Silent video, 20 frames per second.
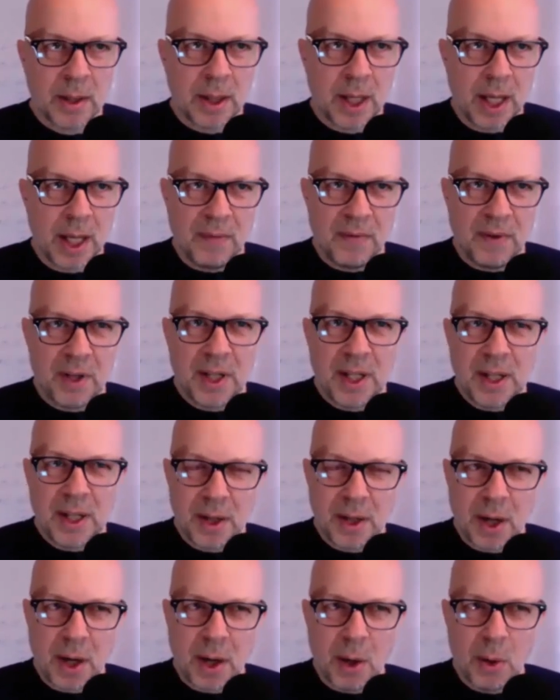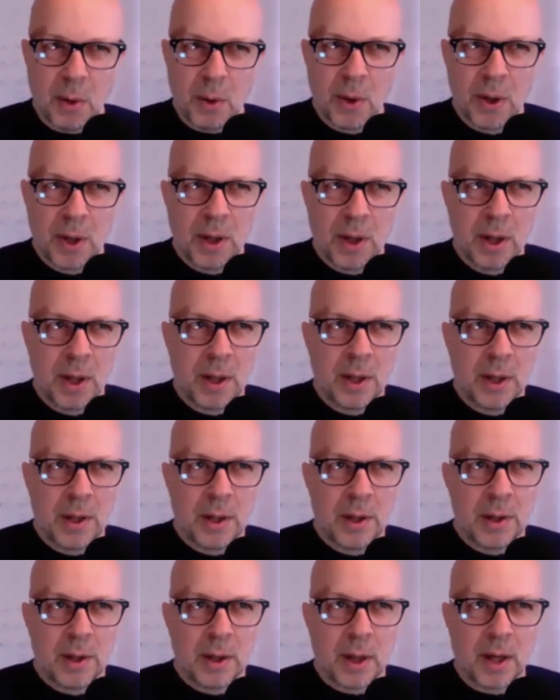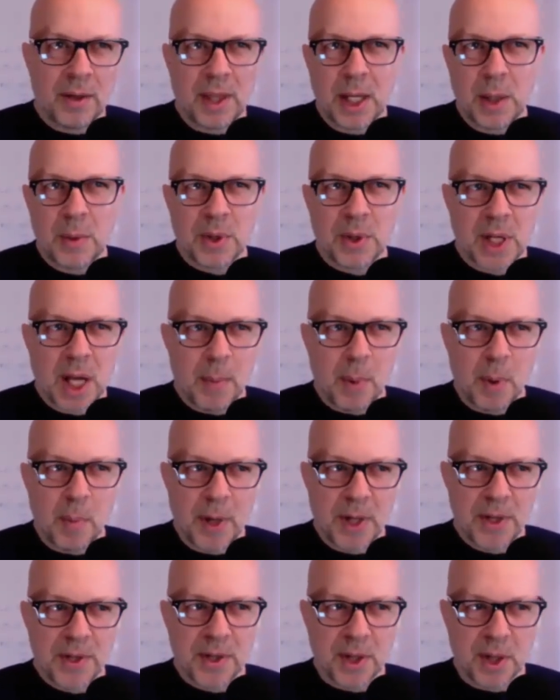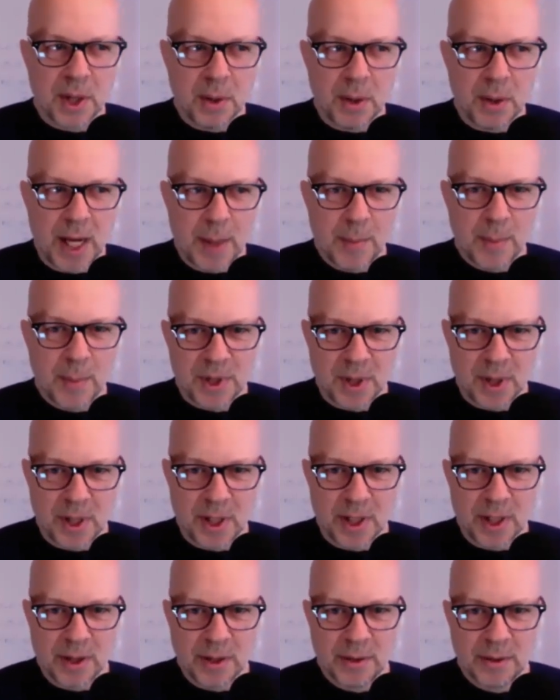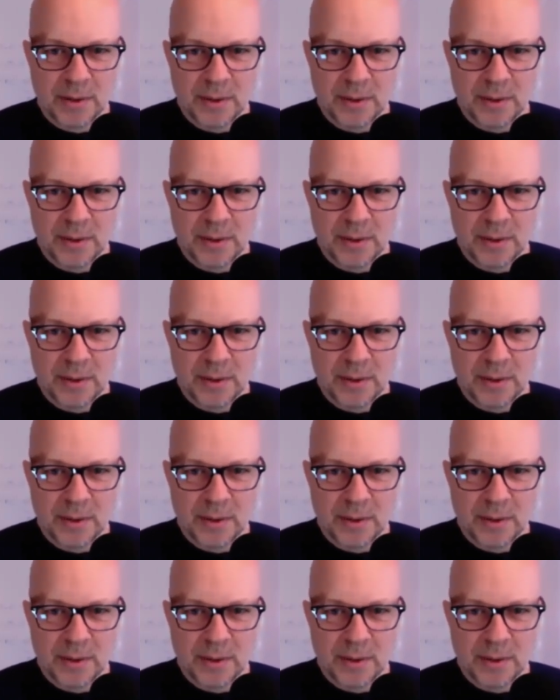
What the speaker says: And if you didn't know, I think it was a couple months ago, Amazon